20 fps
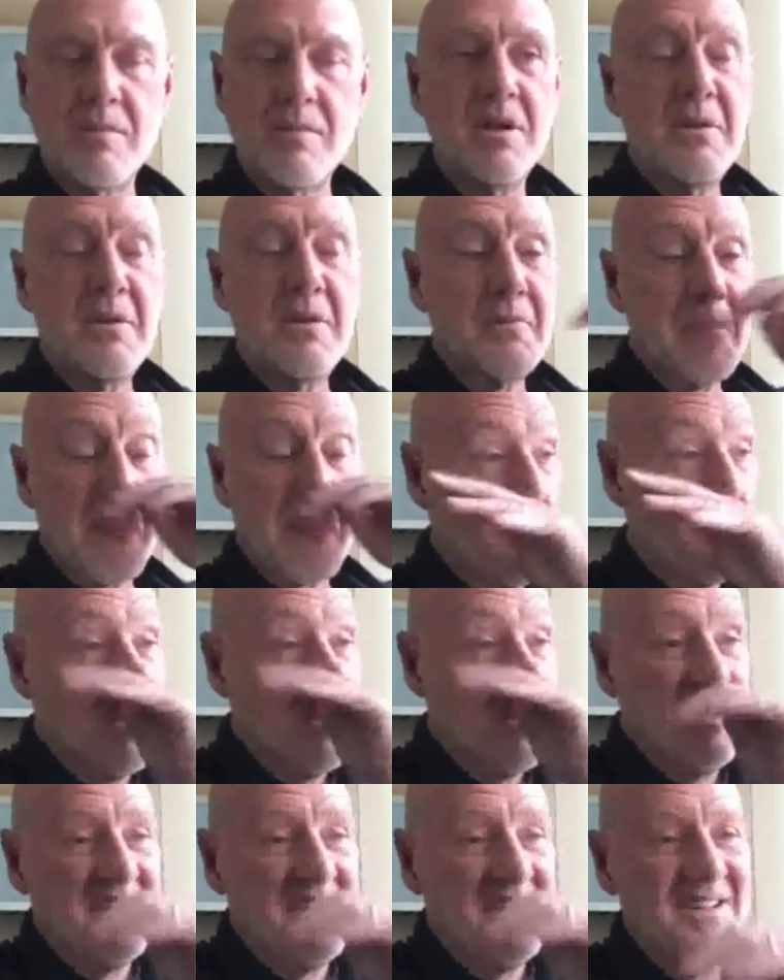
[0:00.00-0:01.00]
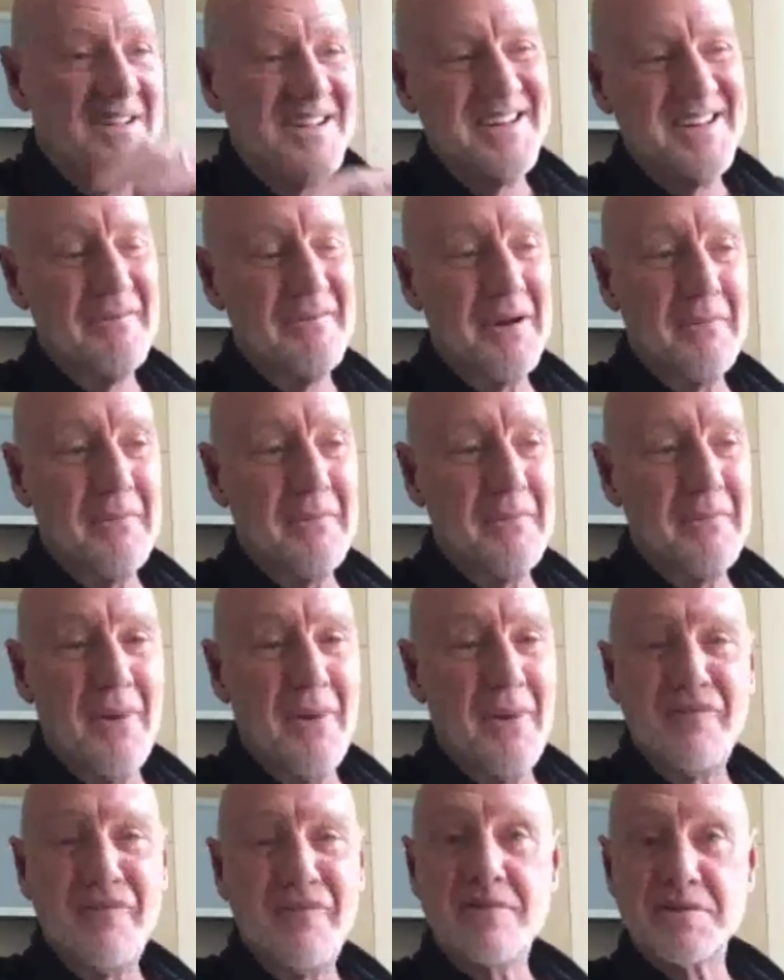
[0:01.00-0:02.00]
I mean, one of
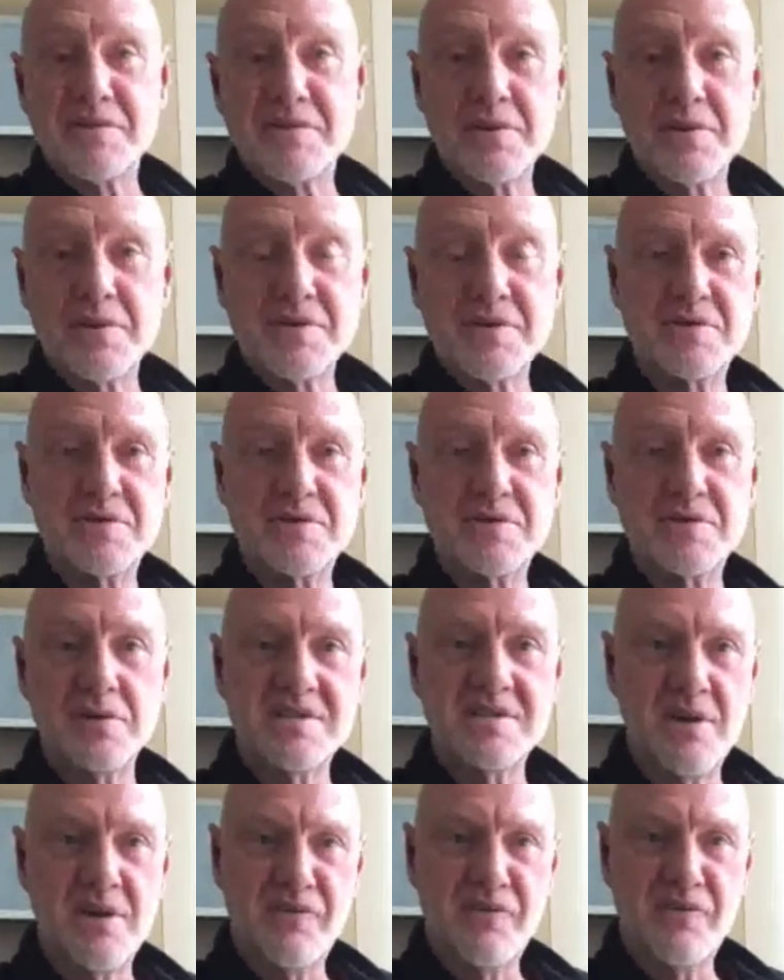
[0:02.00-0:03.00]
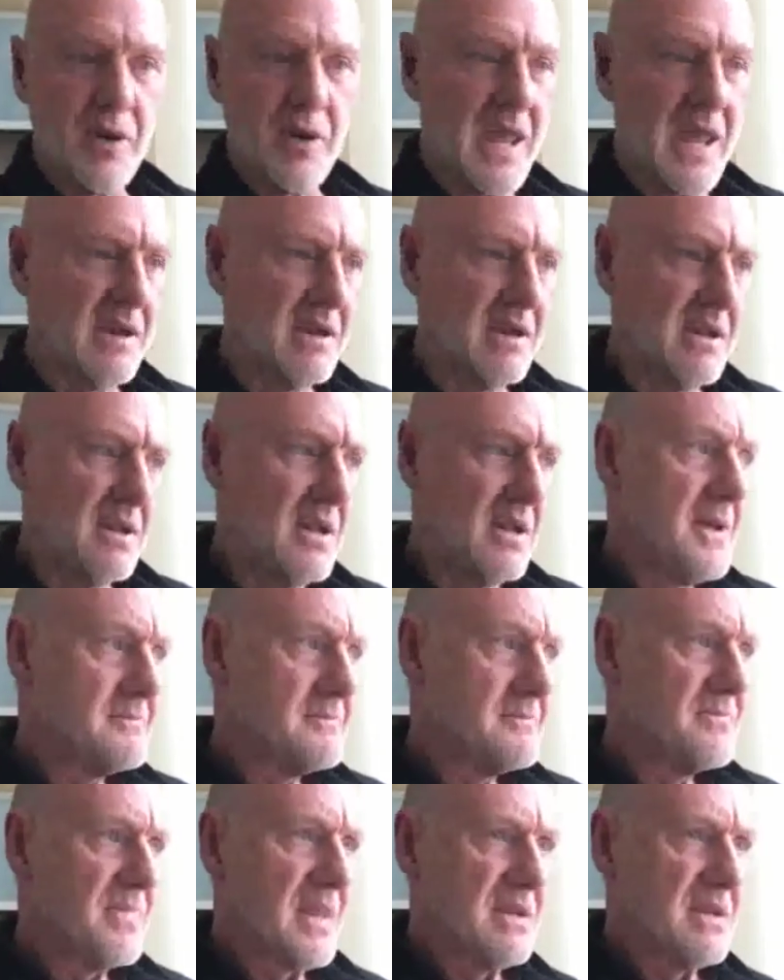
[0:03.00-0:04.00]
my favorites was we took a CFO
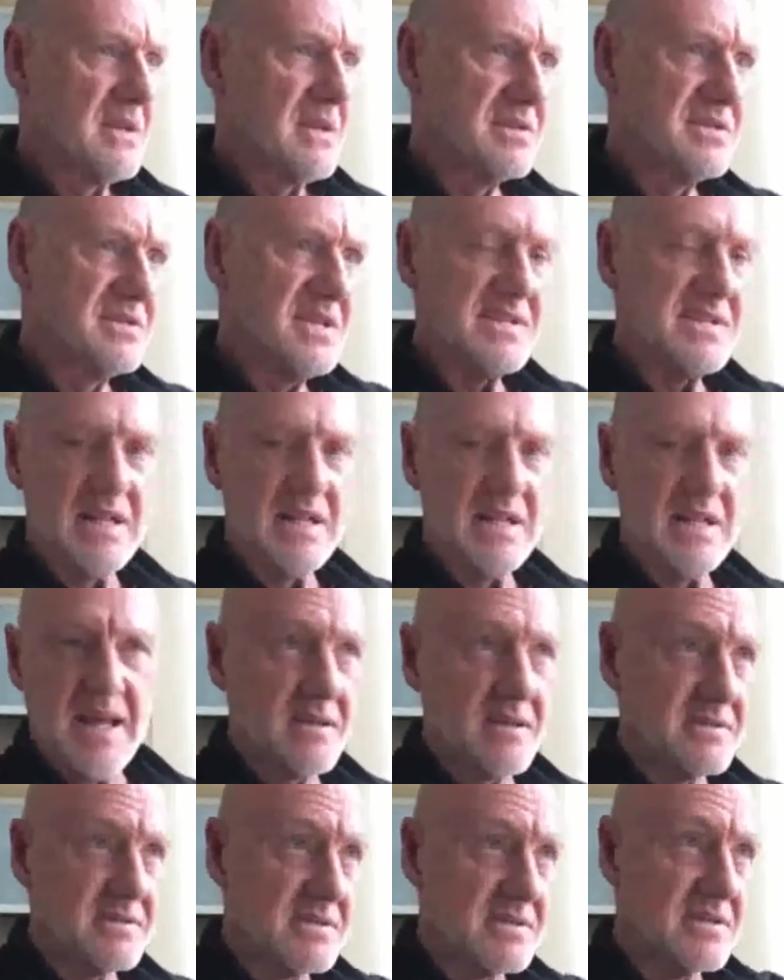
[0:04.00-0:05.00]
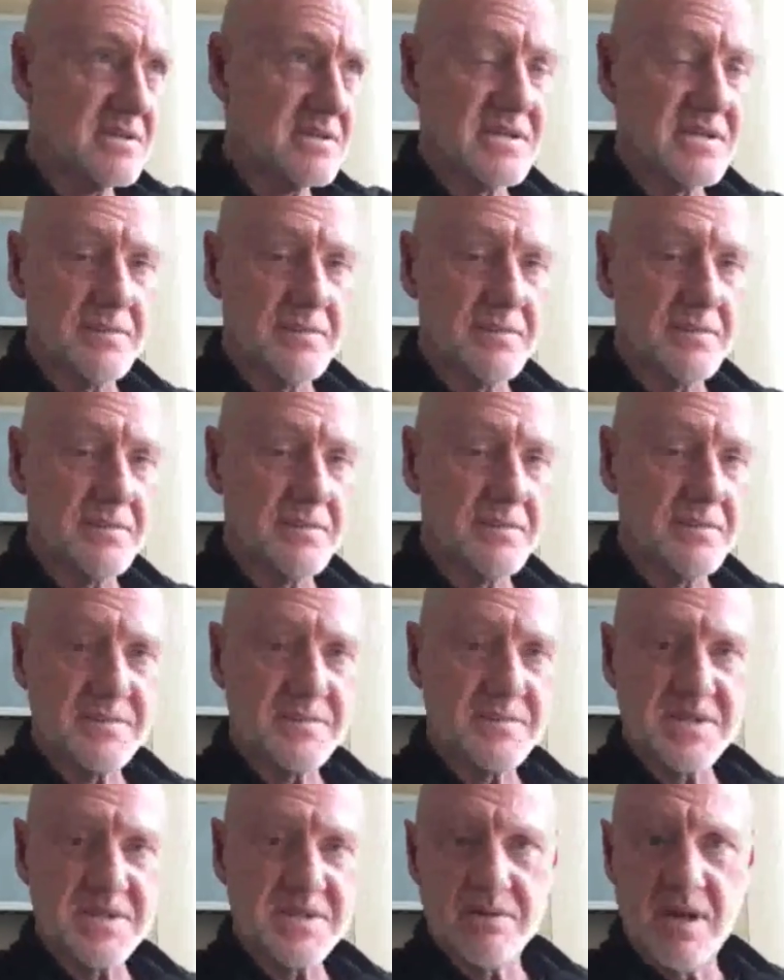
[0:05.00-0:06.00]
candidate to Disneyland, because it's just up
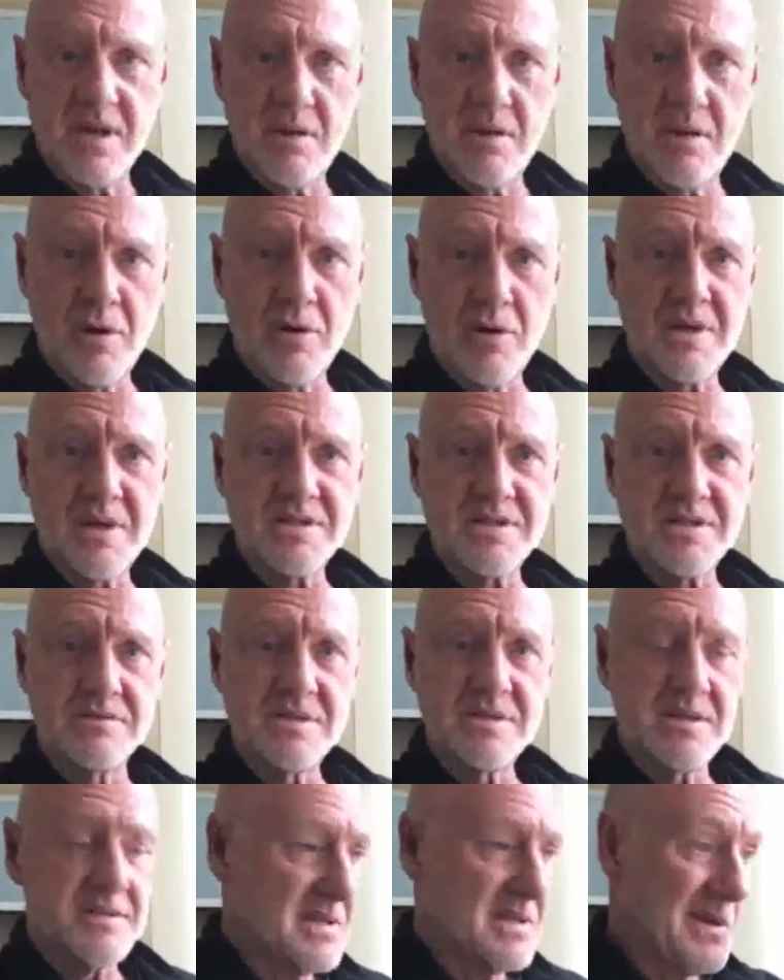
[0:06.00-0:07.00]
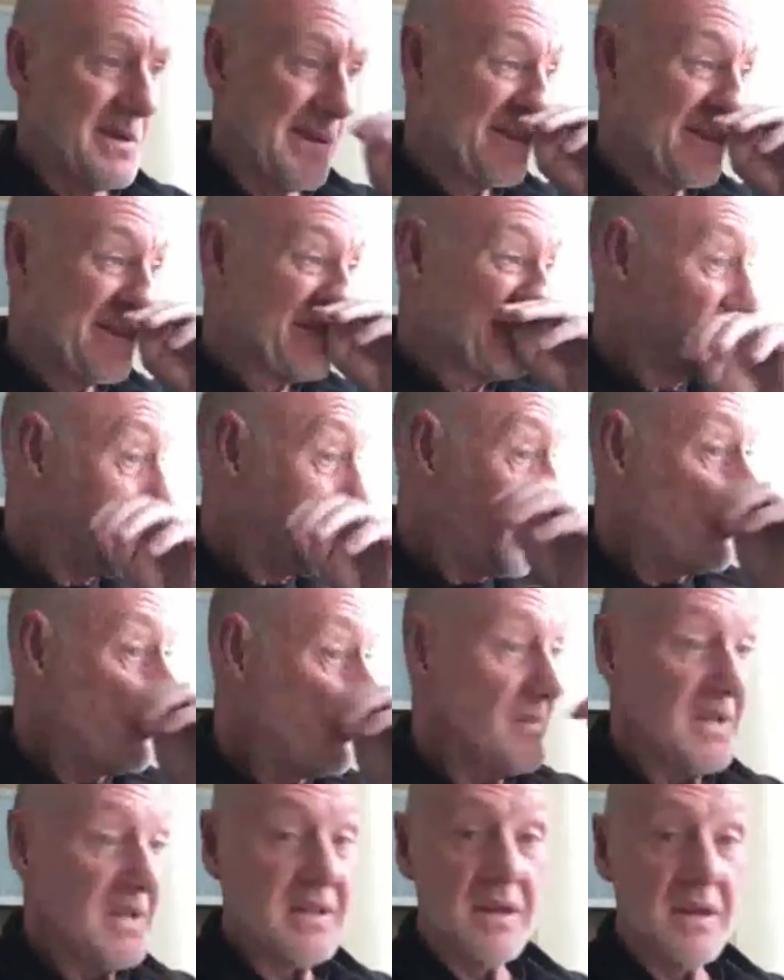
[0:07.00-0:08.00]
the street here, and we own a bunch of hotels there.
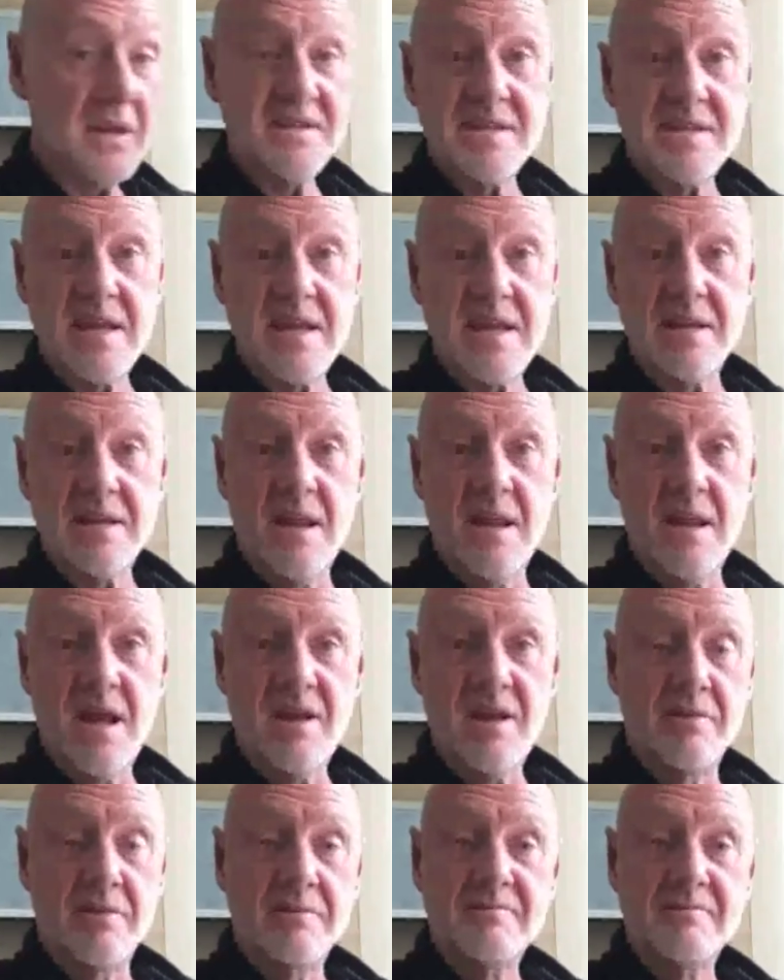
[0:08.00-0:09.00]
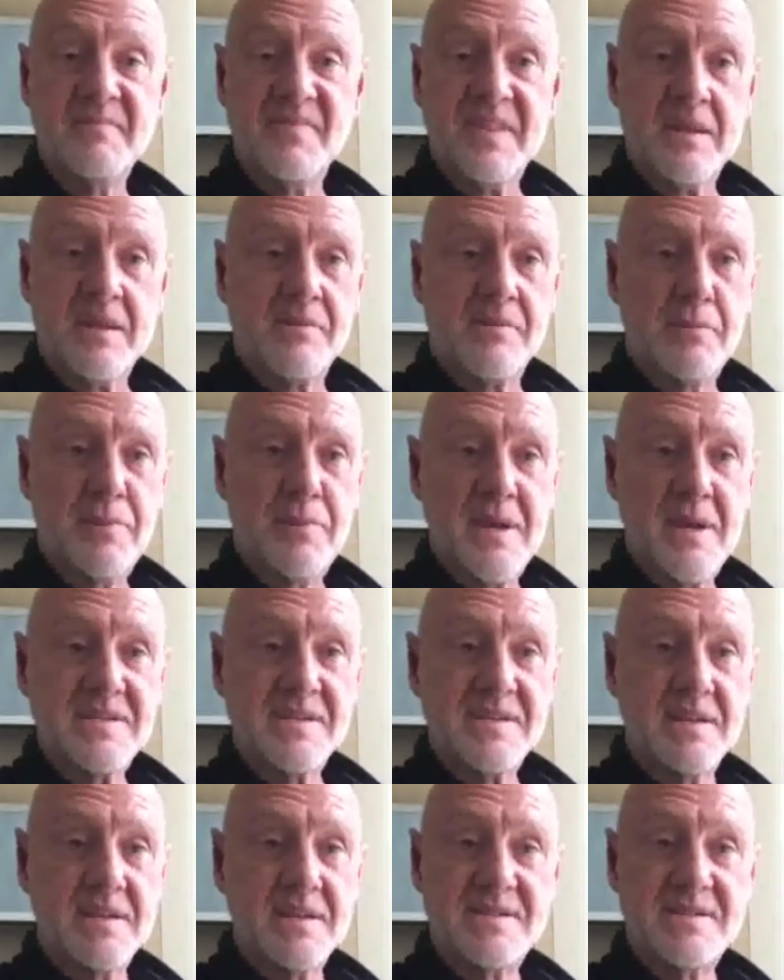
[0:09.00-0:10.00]
We made the guy stand in line for
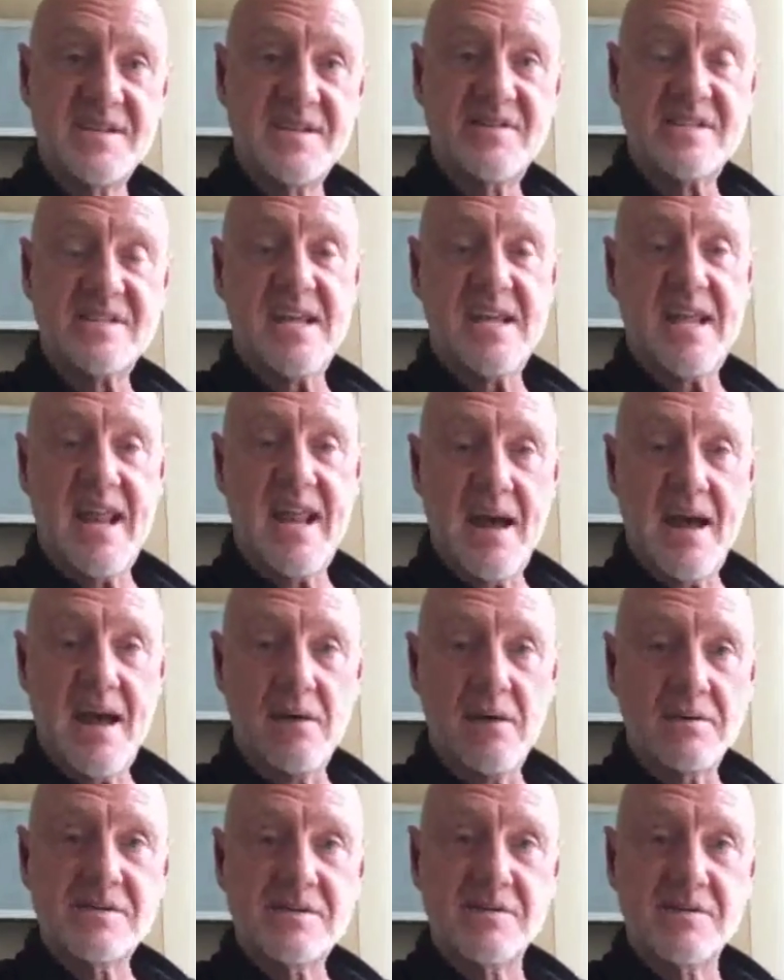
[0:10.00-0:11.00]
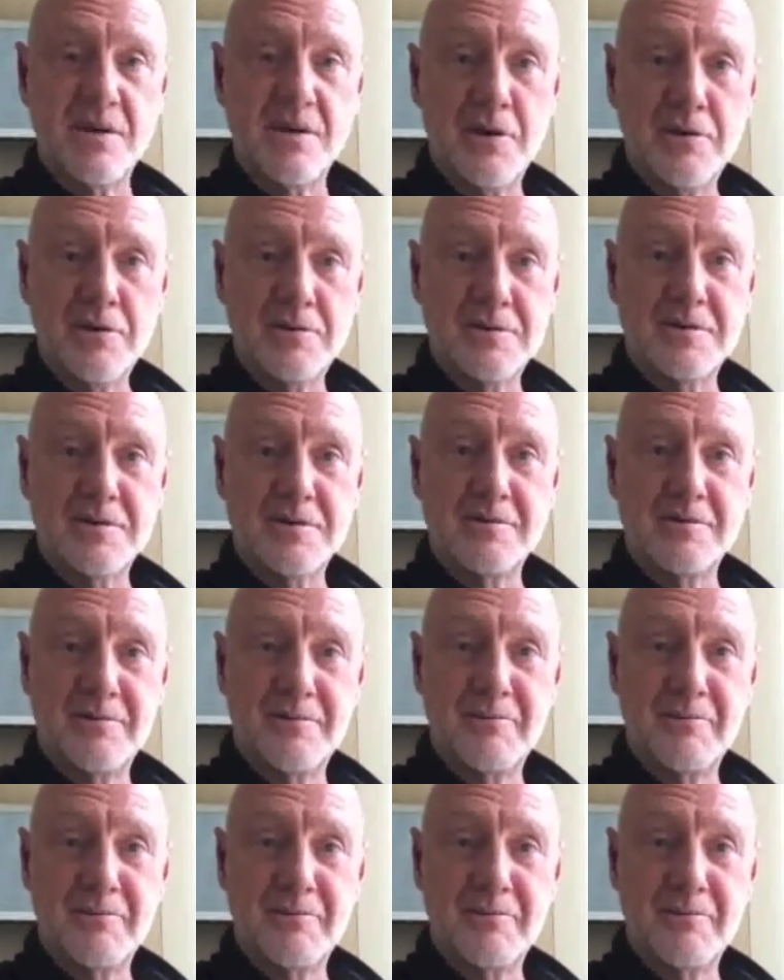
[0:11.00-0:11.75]
basically 17 hours, you know?